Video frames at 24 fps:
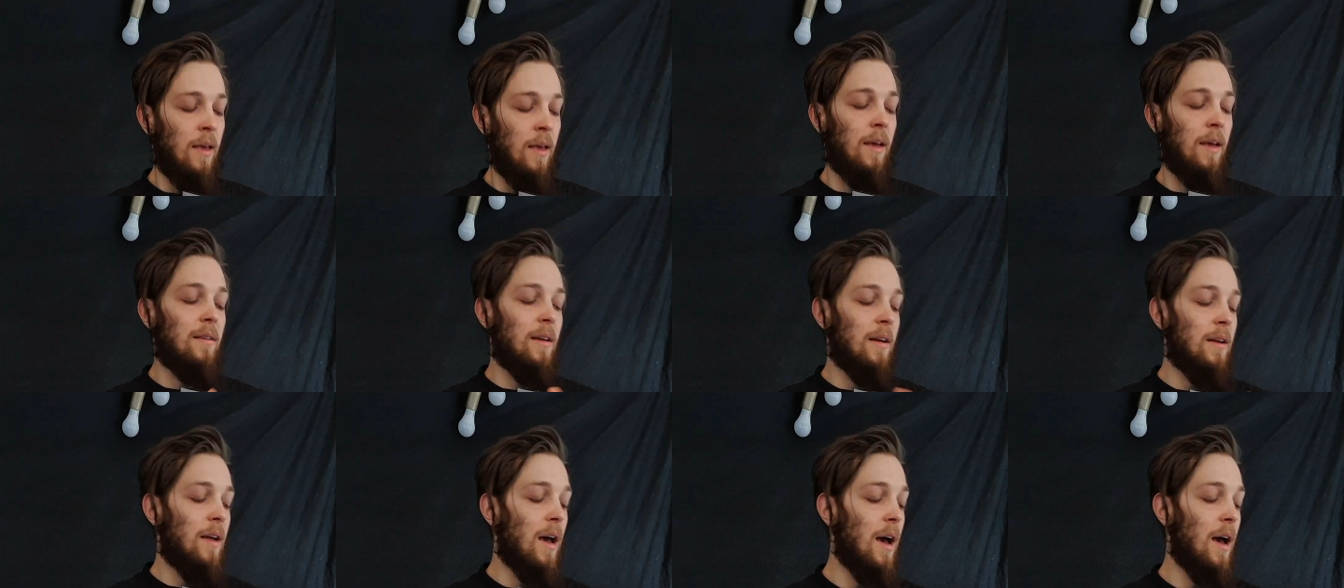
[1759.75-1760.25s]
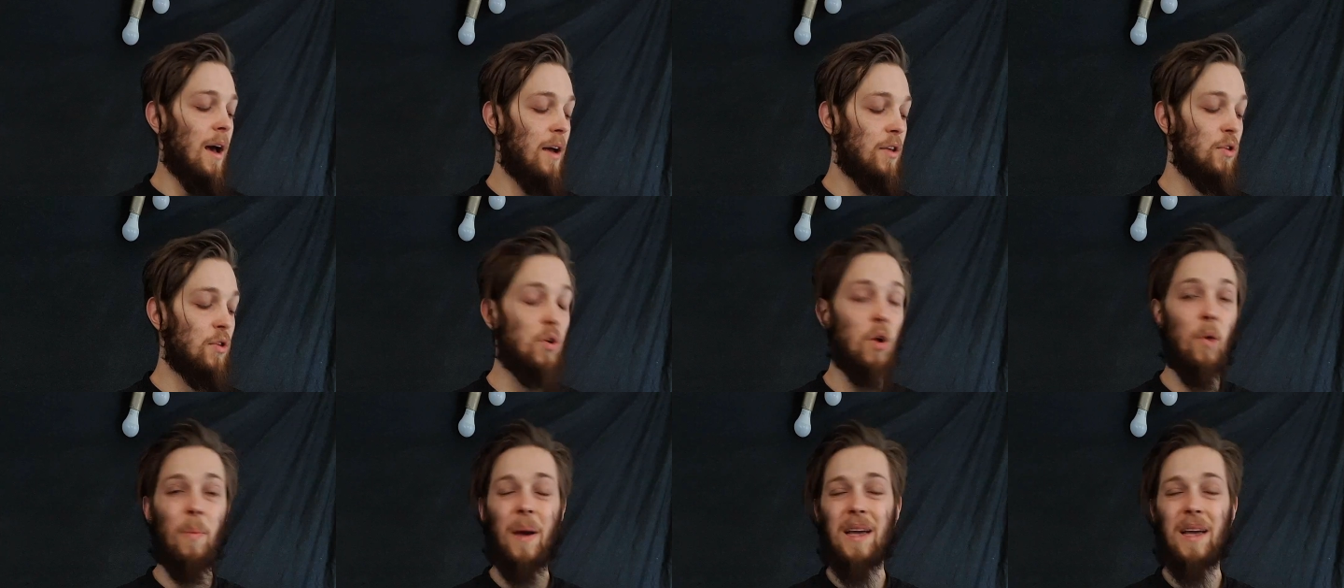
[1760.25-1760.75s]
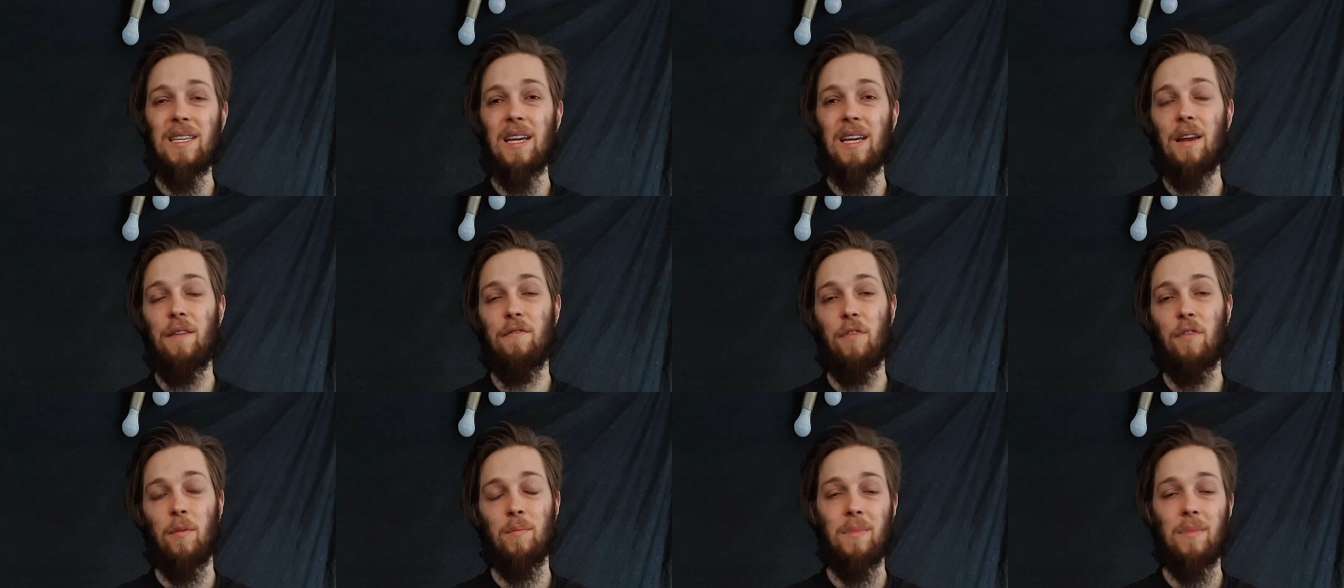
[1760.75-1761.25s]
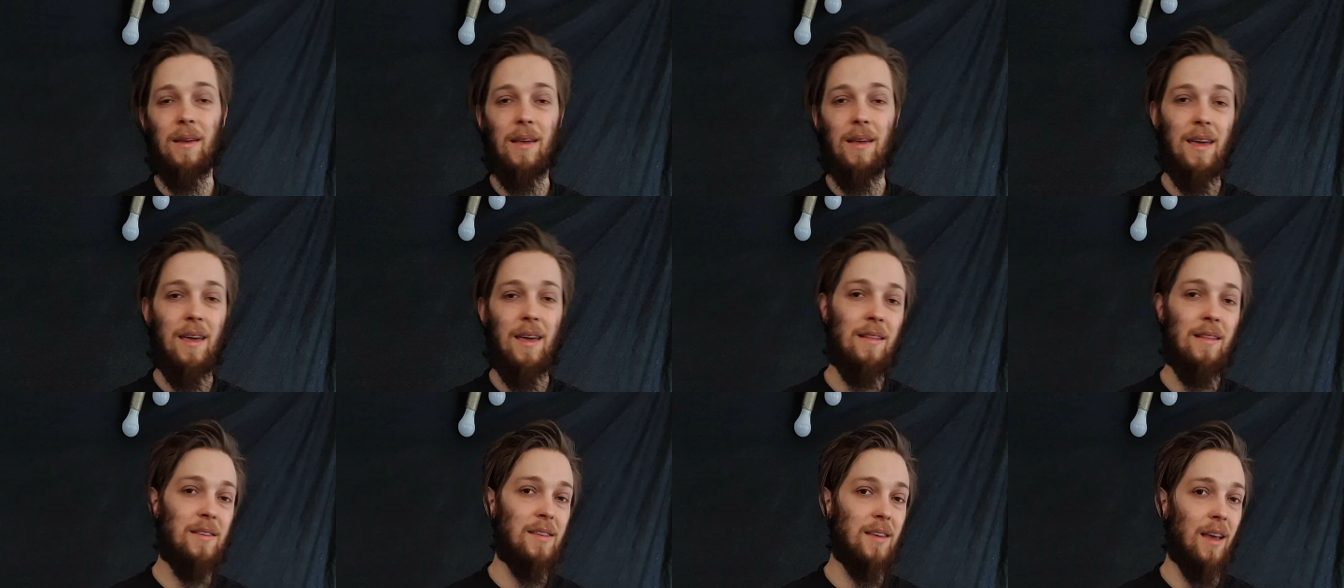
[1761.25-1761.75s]
And then you go basically from
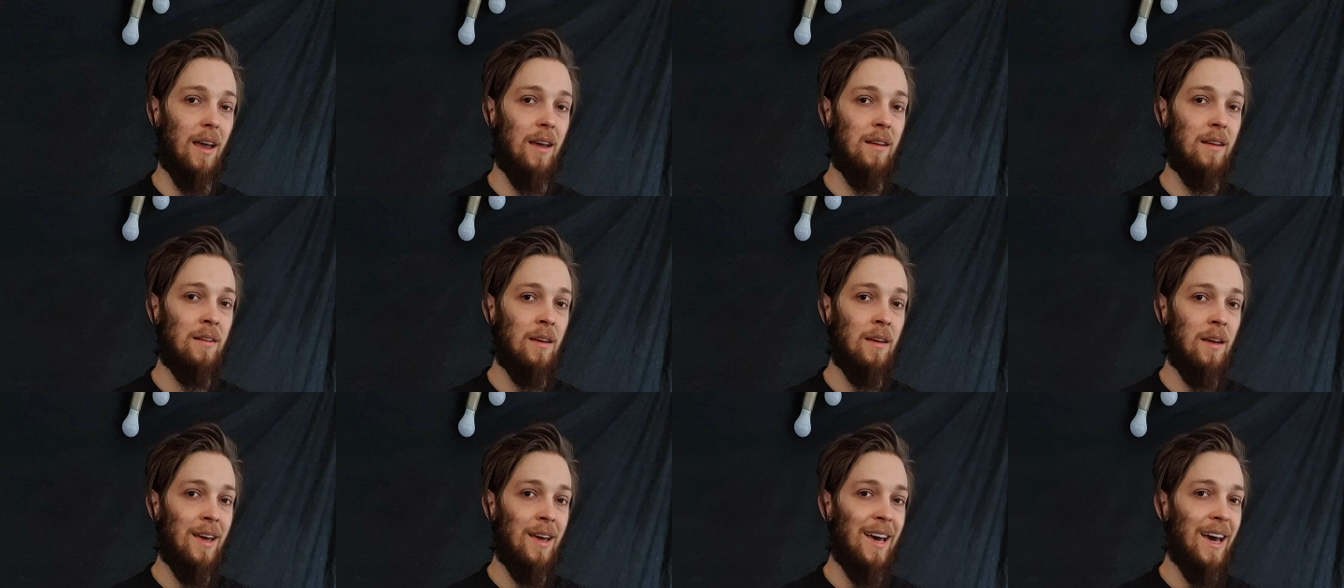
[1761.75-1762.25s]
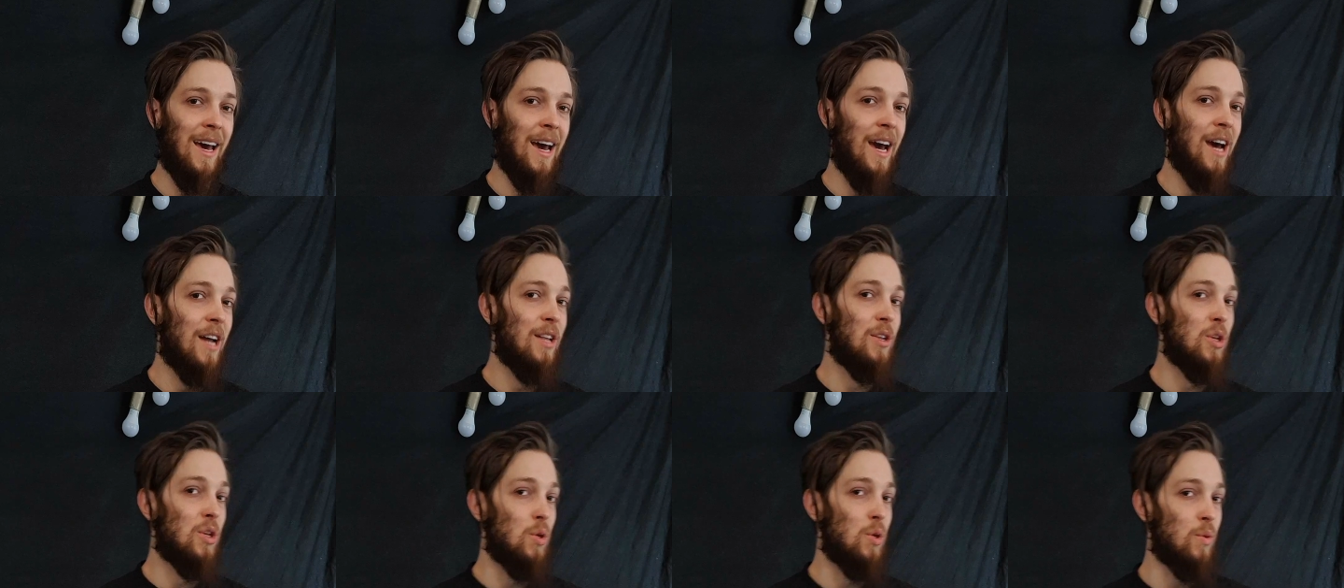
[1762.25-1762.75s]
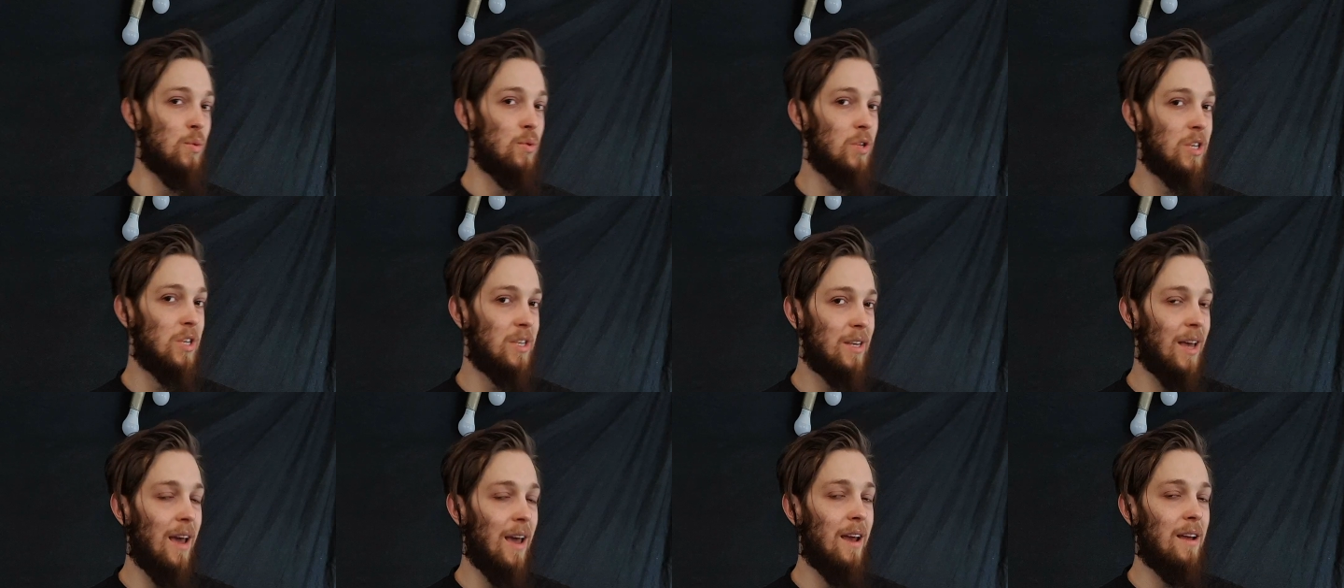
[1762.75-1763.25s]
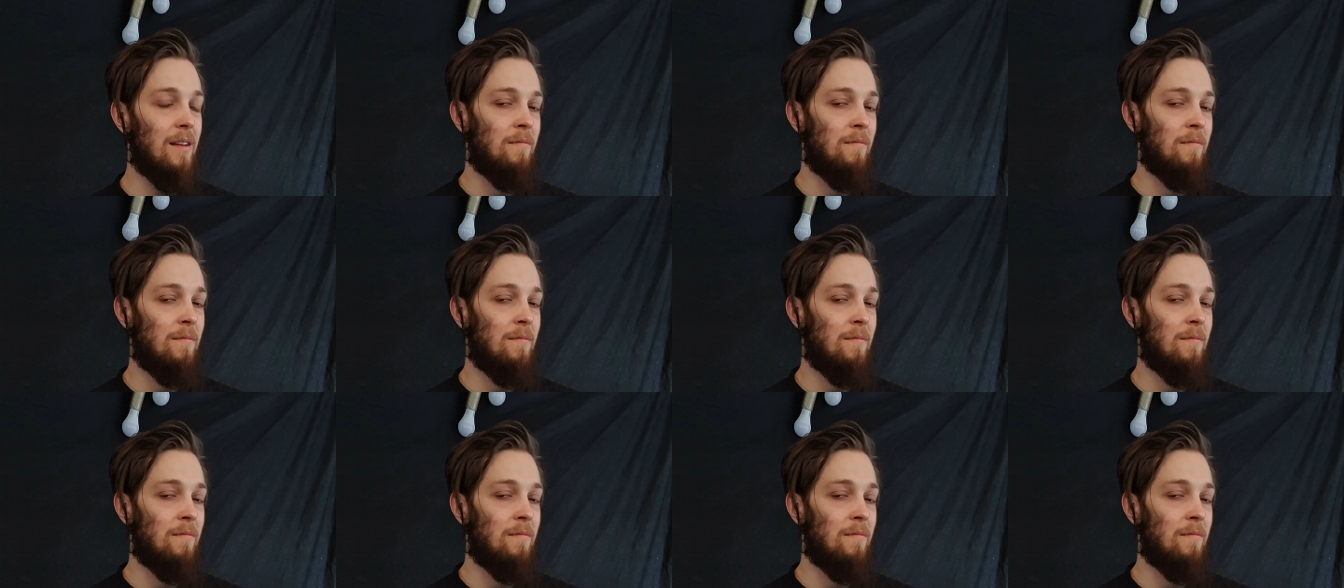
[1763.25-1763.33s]
insane to sane.